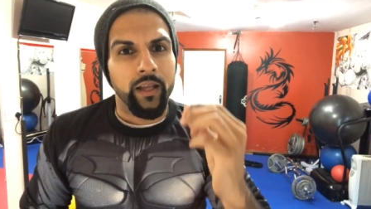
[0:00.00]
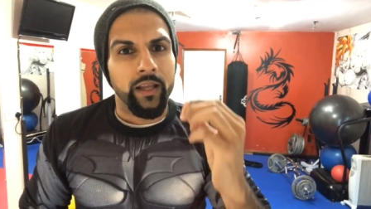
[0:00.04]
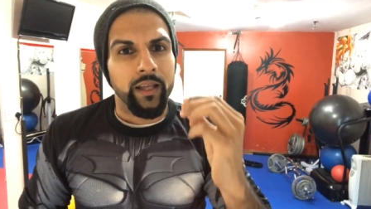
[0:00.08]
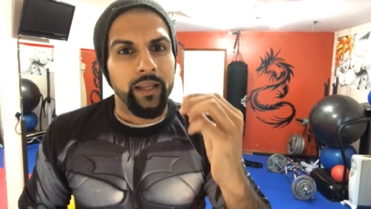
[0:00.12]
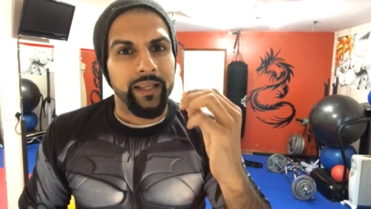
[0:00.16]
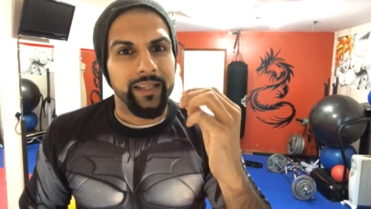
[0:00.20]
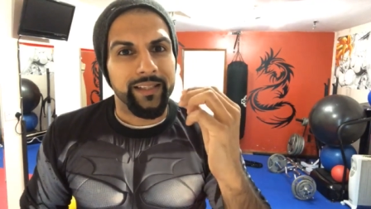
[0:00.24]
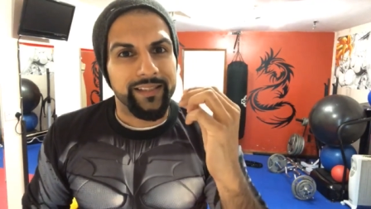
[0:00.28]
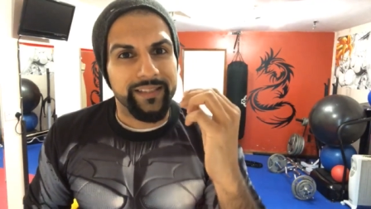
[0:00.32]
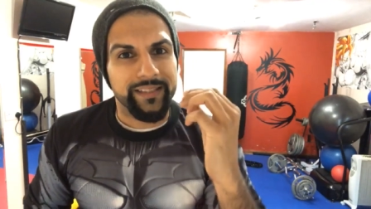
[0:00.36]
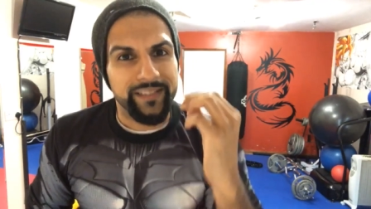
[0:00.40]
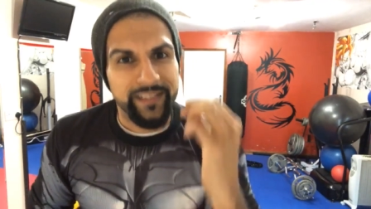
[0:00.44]

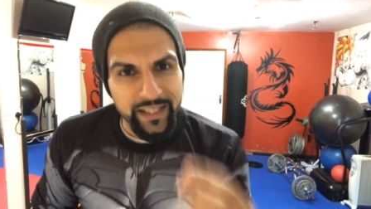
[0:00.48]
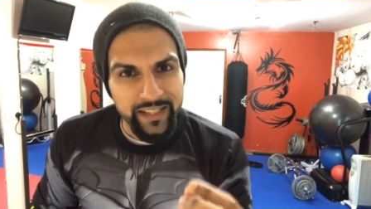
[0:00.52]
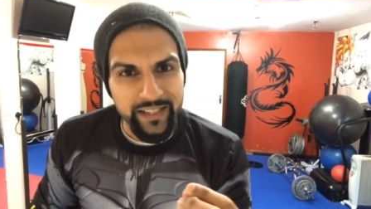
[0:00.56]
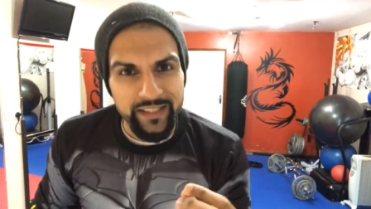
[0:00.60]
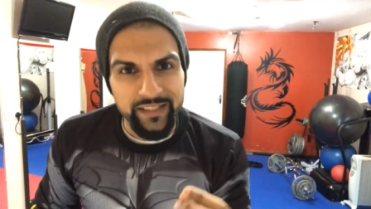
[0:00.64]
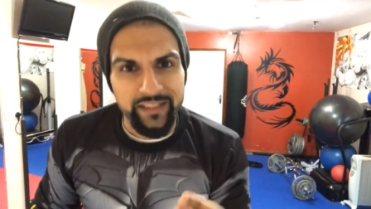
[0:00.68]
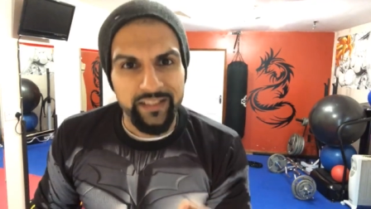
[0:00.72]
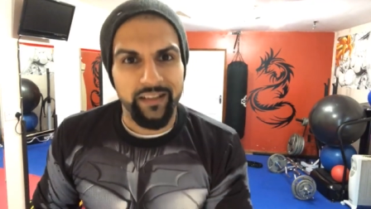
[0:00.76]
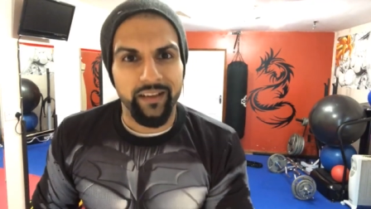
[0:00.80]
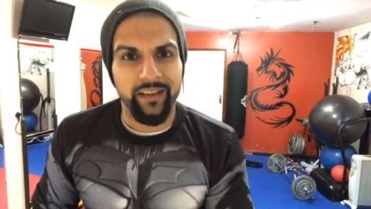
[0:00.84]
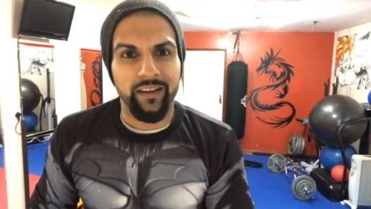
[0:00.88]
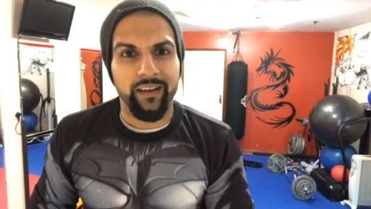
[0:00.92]
he
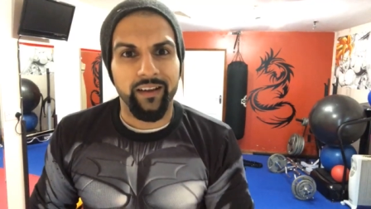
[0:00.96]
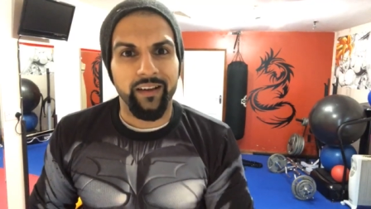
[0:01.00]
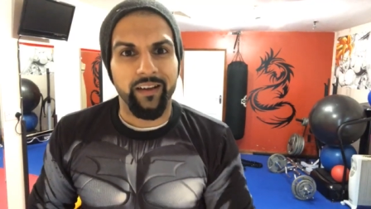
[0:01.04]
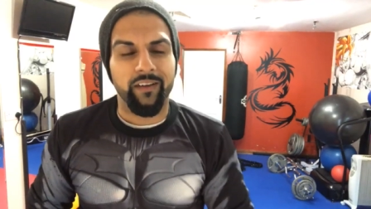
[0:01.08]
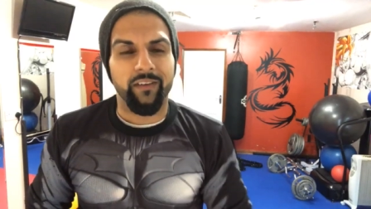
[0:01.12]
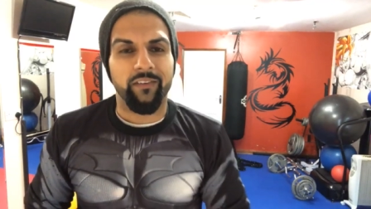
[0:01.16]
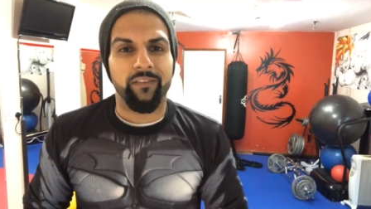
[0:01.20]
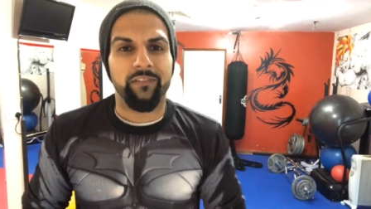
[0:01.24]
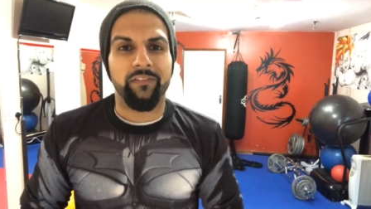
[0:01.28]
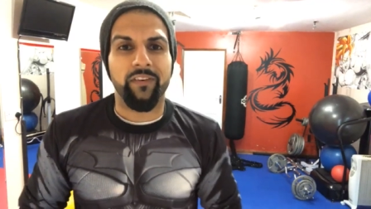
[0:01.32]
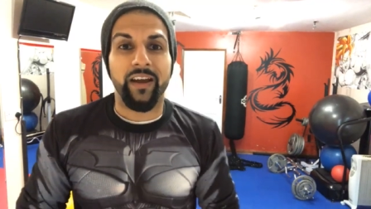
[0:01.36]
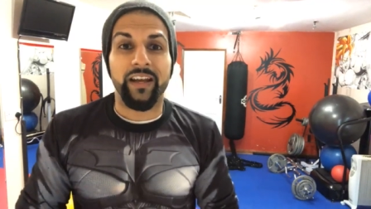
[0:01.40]
did
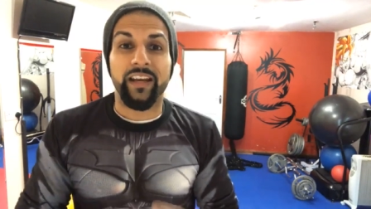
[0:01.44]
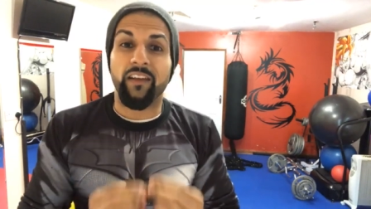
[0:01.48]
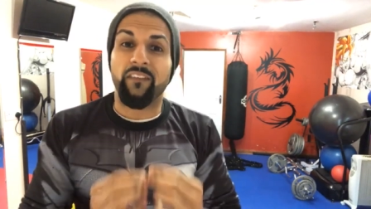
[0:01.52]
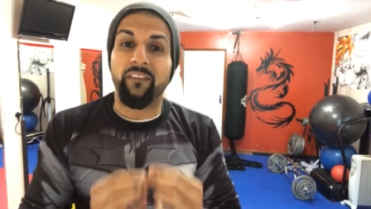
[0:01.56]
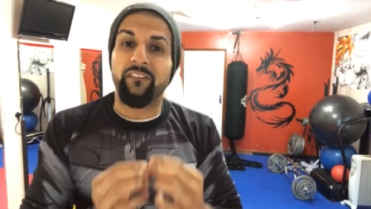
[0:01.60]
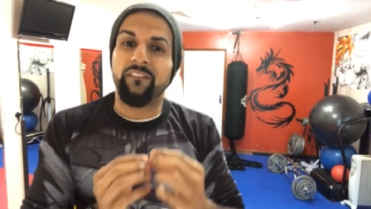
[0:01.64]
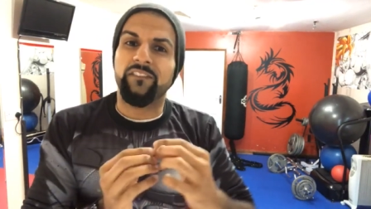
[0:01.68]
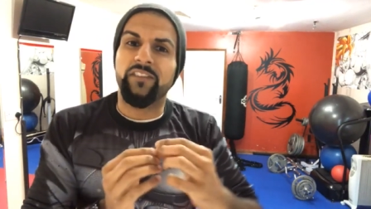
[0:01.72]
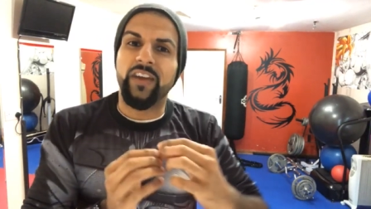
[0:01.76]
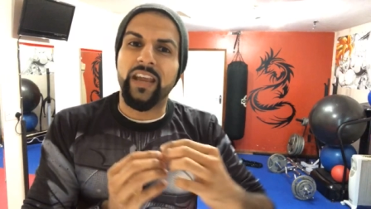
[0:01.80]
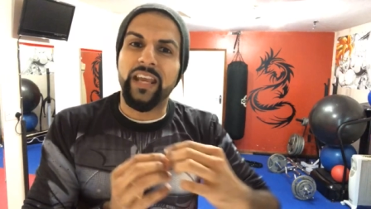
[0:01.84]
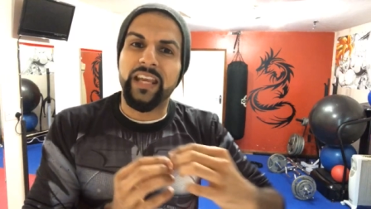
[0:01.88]
find a
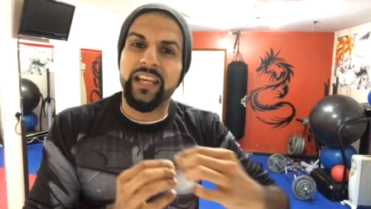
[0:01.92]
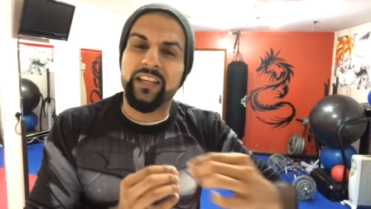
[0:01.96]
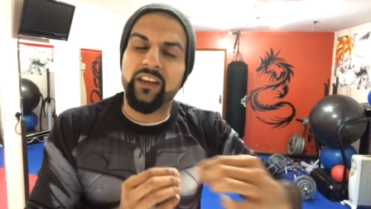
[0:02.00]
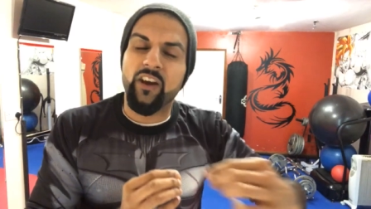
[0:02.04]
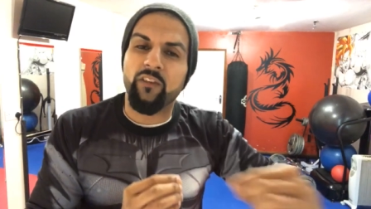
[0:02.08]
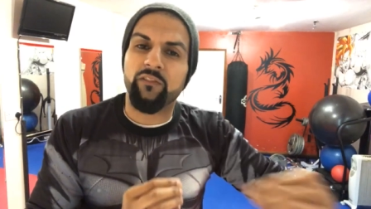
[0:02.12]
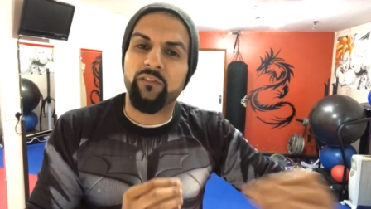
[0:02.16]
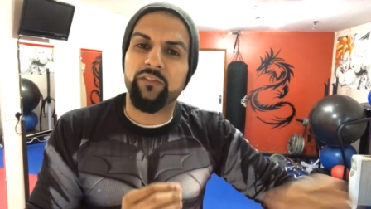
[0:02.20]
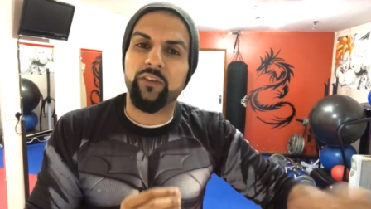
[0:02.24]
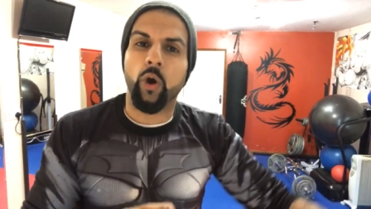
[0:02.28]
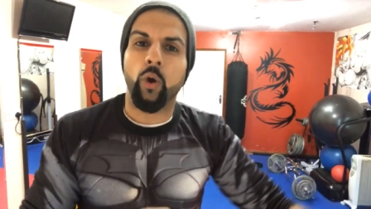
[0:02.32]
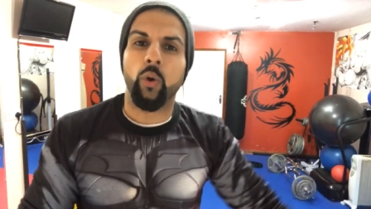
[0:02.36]
vein
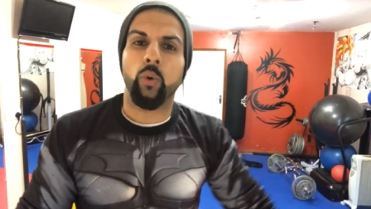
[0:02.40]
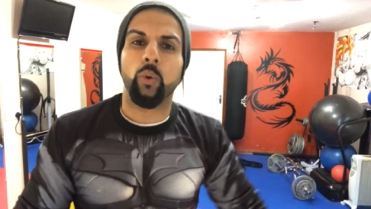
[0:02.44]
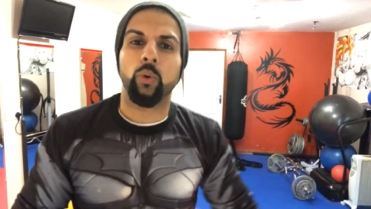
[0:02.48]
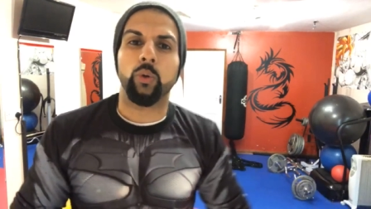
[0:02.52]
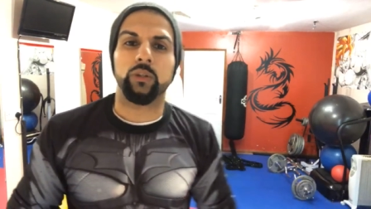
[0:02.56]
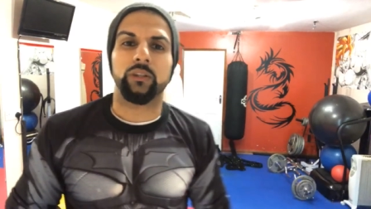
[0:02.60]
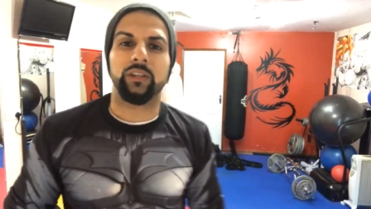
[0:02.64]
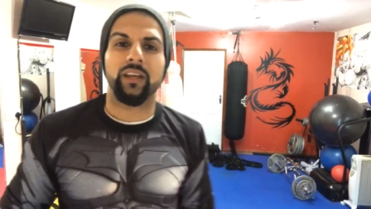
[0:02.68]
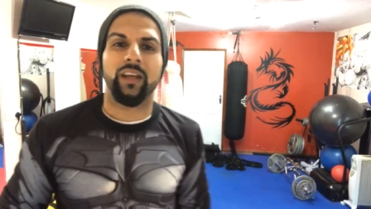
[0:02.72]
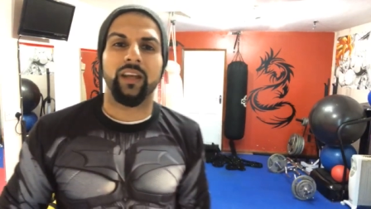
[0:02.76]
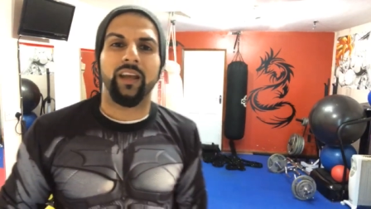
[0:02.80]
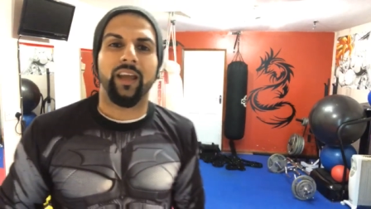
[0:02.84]
of
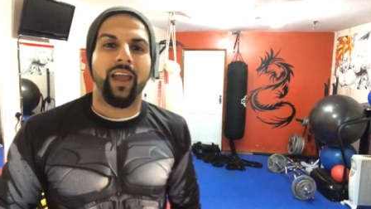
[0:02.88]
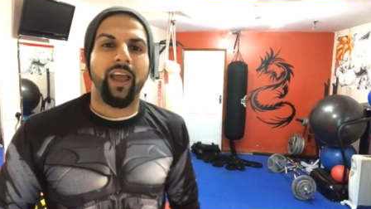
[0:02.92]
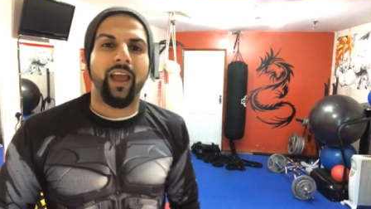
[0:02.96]
gold,